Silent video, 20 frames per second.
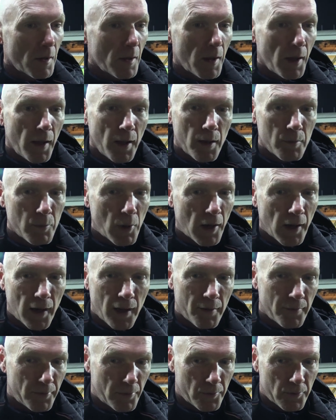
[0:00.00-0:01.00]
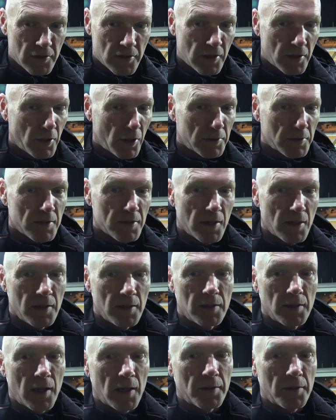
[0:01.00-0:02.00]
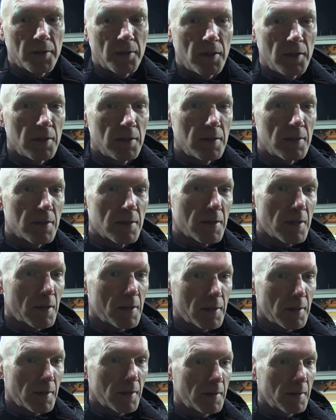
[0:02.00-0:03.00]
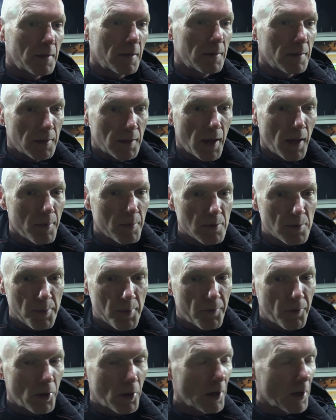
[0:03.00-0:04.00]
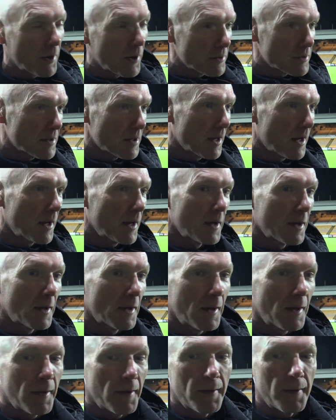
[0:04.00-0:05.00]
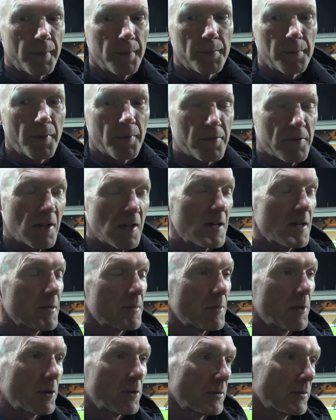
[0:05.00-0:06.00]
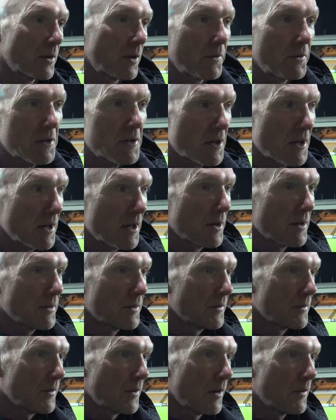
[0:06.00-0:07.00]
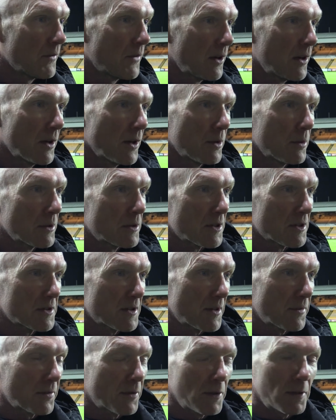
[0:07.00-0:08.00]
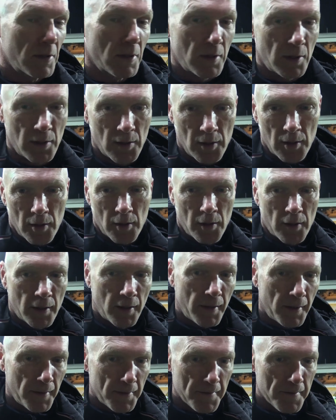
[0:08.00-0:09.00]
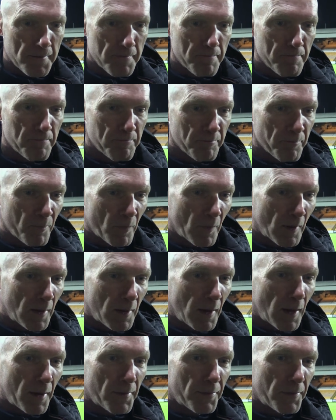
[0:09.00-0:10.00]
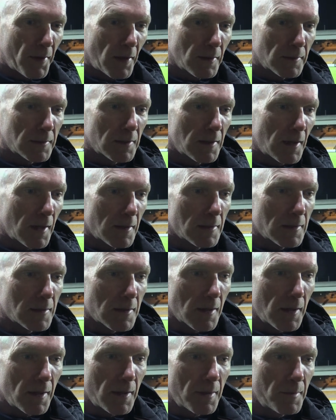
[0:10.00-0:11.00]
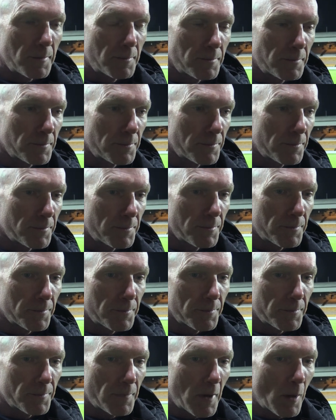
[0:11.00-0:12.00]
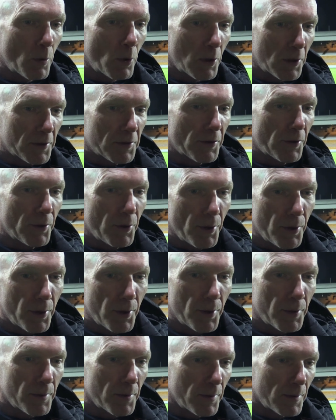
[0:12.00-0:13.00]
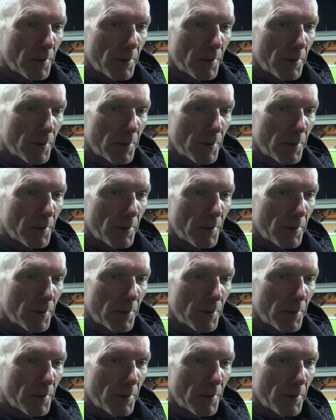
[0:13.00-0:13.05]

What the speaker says: Well, I've obviously not seen Anthony's games before I got here. I've seen them on video, which is different. I felt that I wanted to go